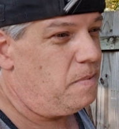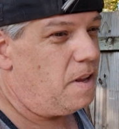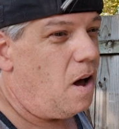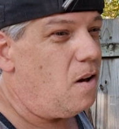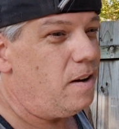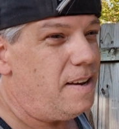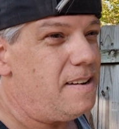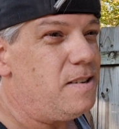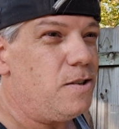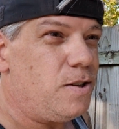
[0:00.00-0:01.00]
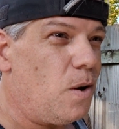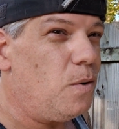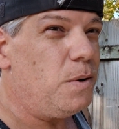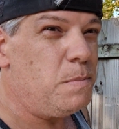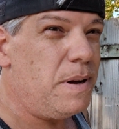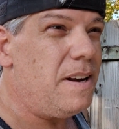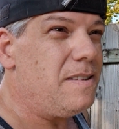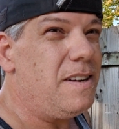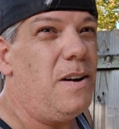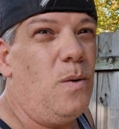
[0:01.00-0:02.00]
All it is total
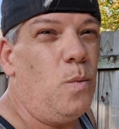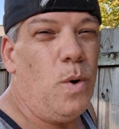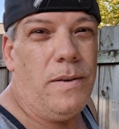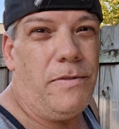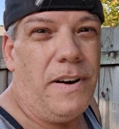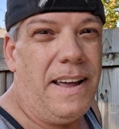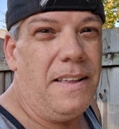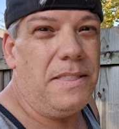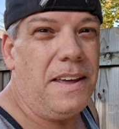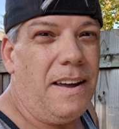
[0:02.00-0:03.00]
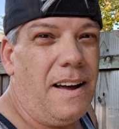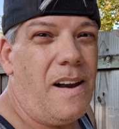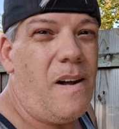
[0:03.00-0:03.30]
dependency on one freaking thing.